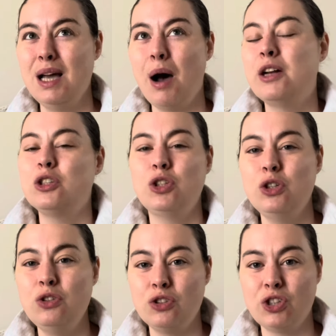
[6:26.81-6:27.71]
I just
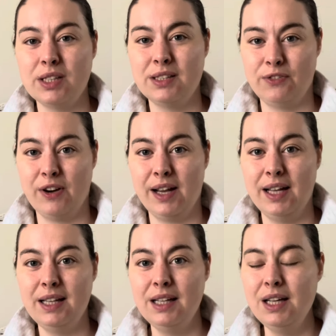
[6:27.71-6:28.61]
couldn't justify
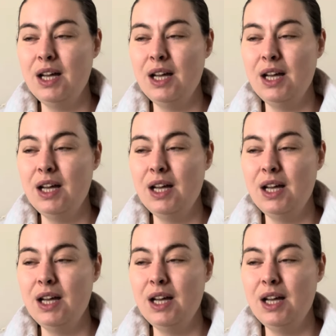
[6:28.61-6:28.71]
it.